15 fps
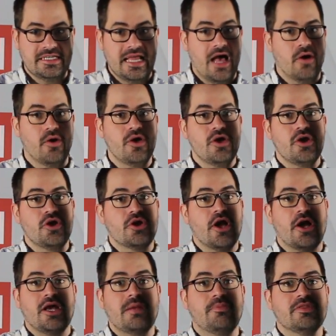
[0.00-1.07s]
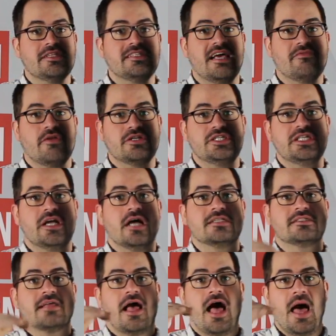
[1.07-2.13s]
Now, you're not going to put the Teflon sheet
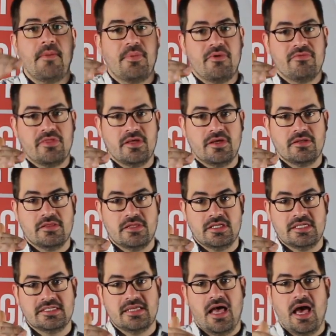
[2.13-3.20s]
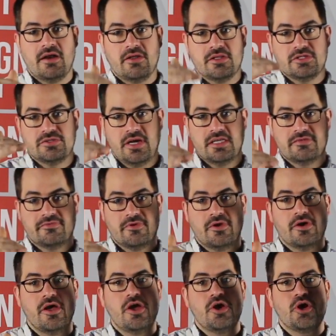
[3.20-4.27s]
on top of the design on the
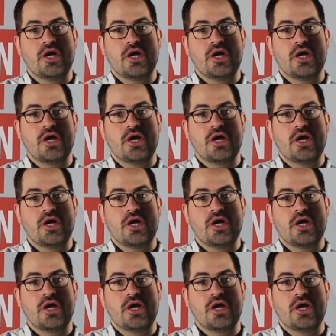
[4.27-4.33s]
transfer.